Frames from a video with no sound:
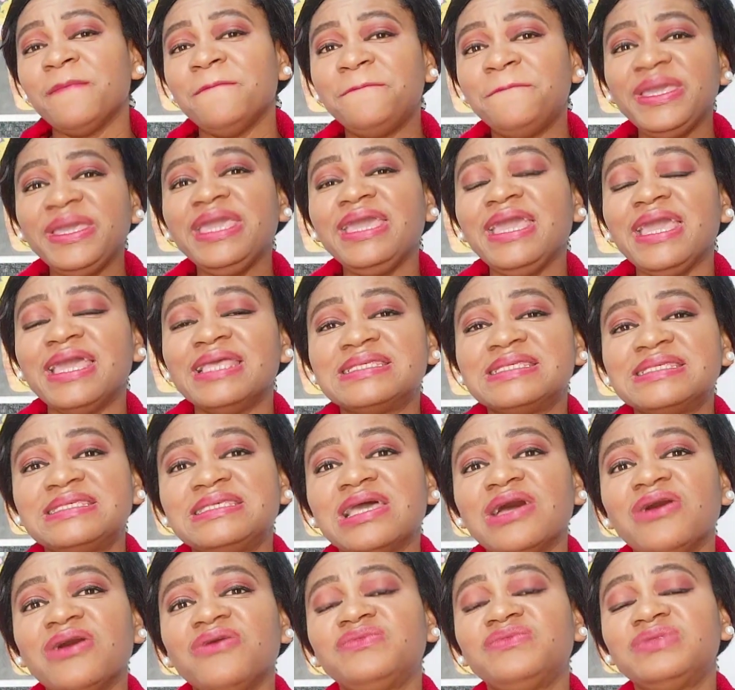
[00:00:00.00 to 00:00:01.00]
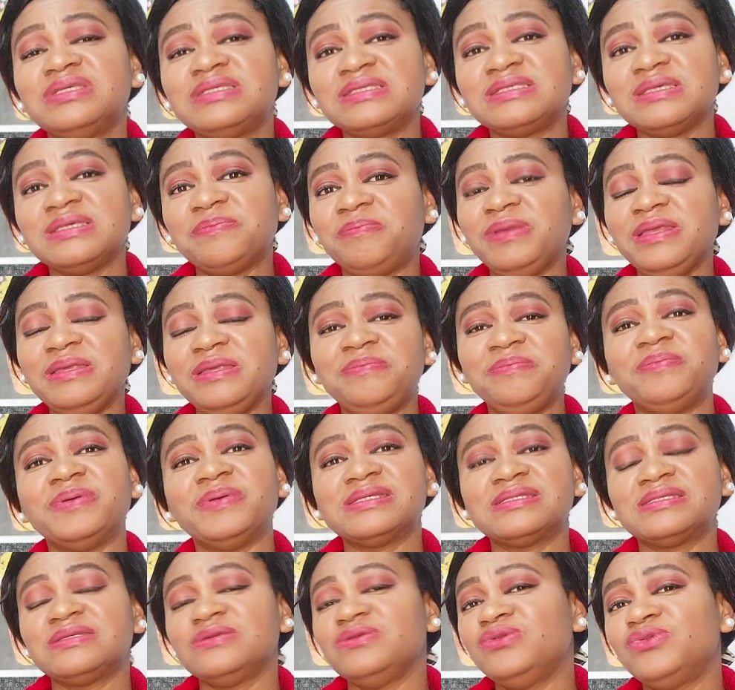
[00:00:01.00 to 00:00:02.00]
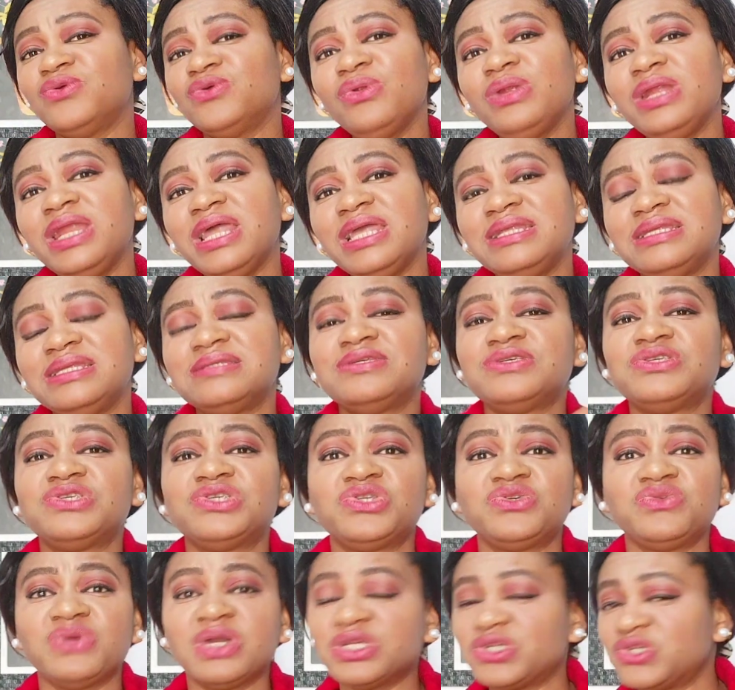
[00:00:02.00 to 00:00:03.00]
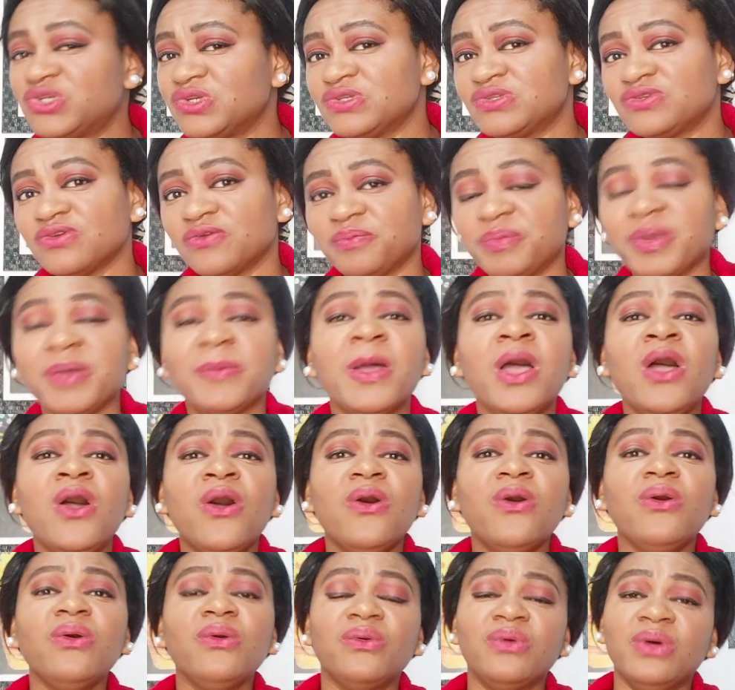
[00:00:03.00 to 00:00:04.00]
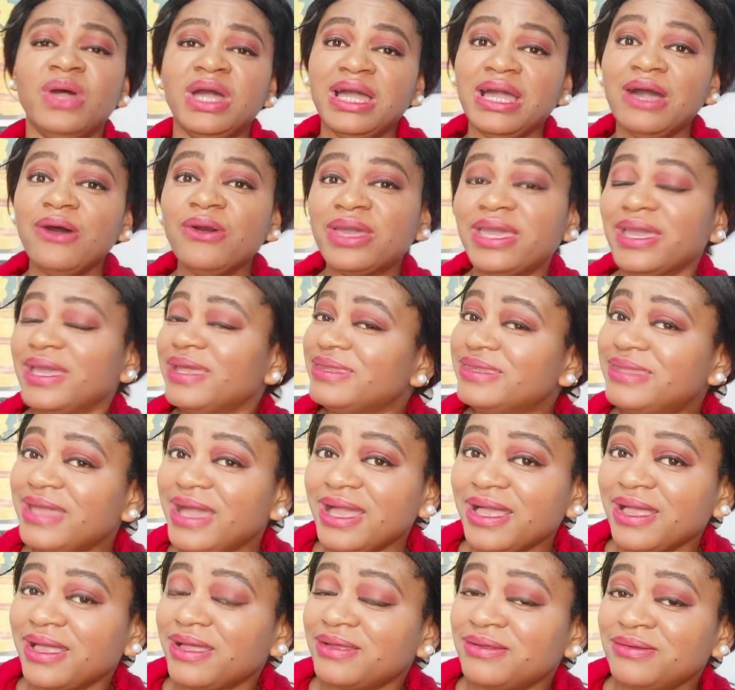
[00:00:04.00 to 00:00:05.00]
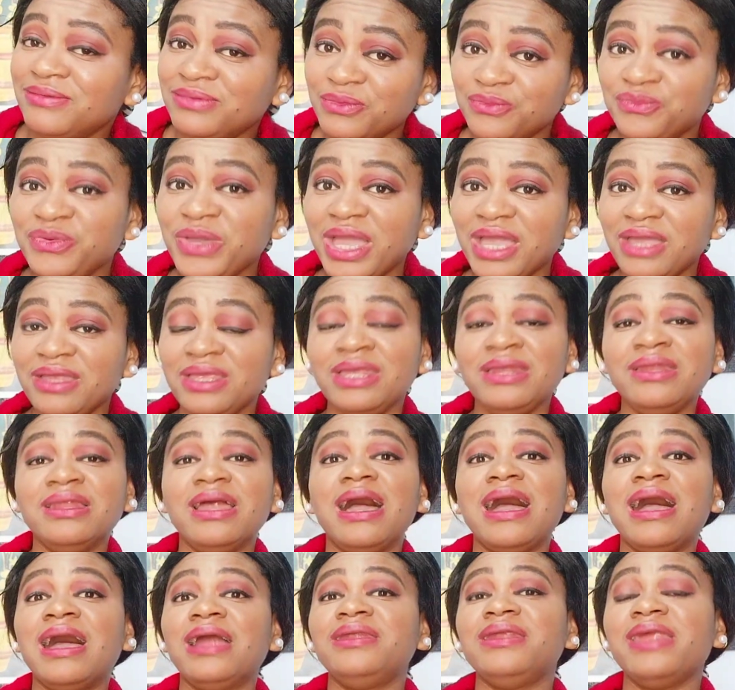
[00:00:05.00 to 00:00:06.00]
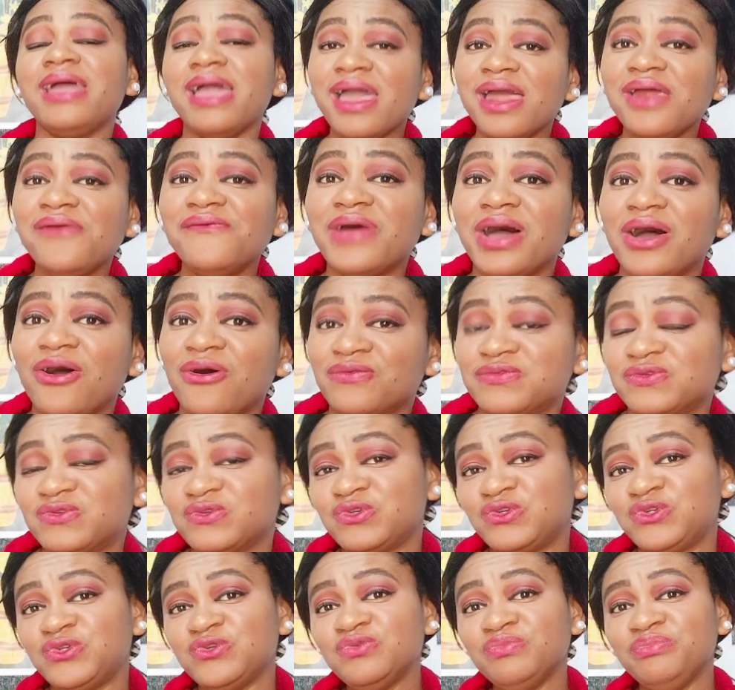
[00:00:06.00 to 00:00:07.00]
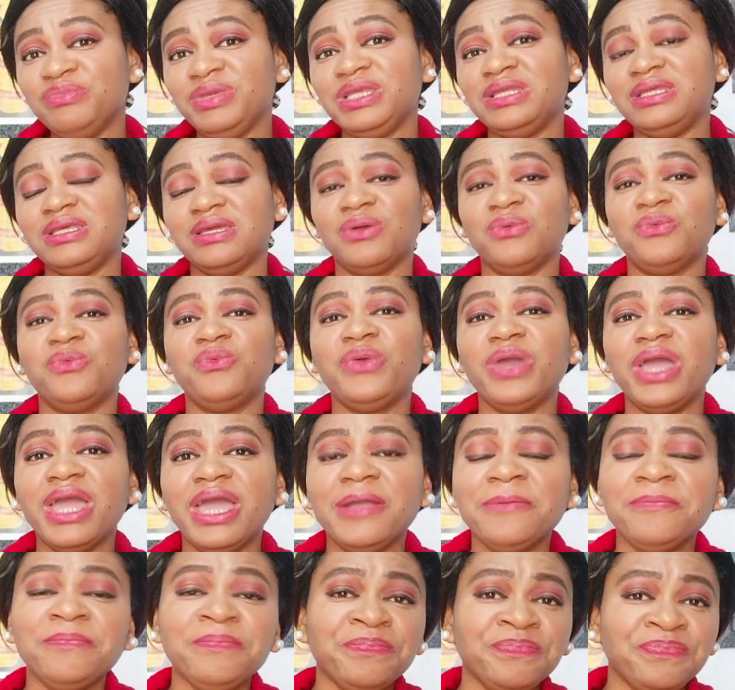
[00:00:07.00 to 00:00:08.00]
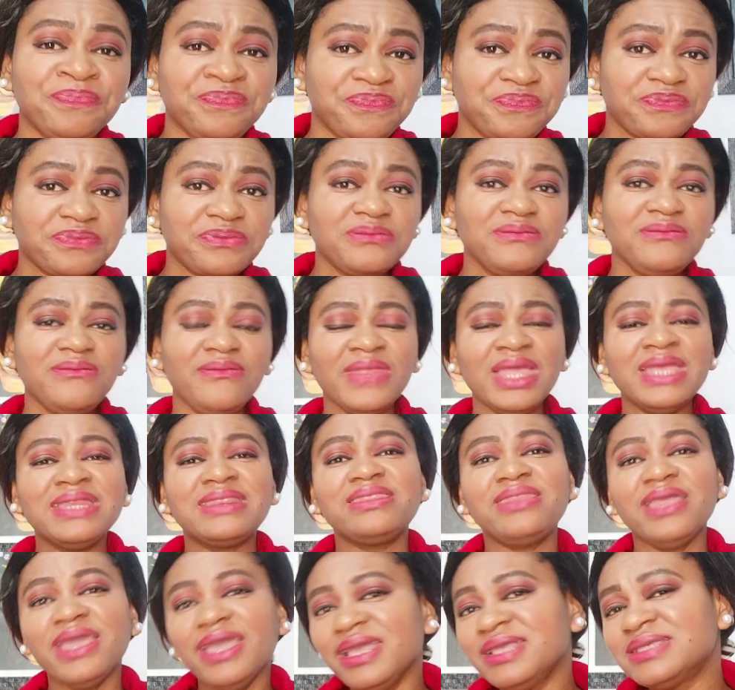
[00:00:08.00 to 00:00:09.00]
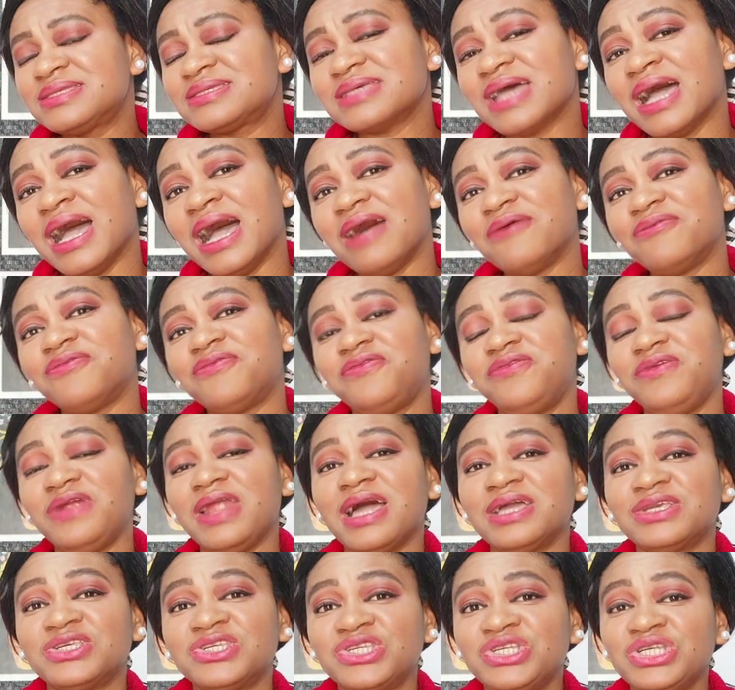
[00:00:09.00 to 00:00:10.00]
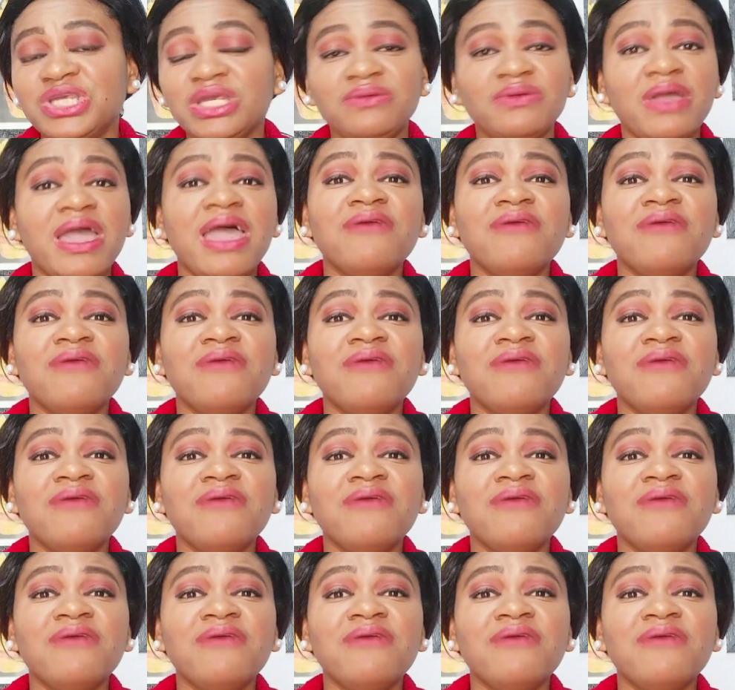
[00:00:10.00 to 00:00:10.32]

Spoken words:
Be a self-disciplined person. Don't let the distractions of people. We're in an era of social media where things are flashy.